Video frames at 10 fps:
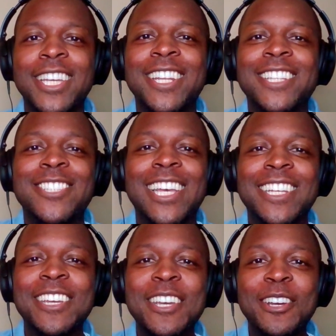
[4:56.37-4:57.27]
And it's
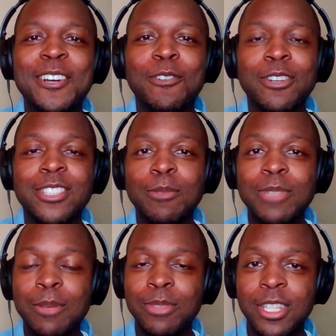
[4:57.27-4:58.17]
like, well,
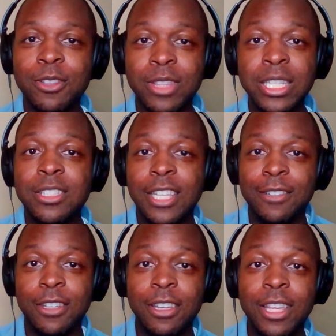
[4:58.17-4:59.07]
sometimes there are things
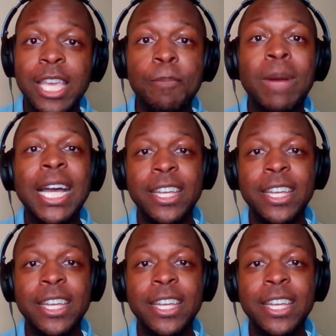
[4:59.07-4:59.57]
that, in my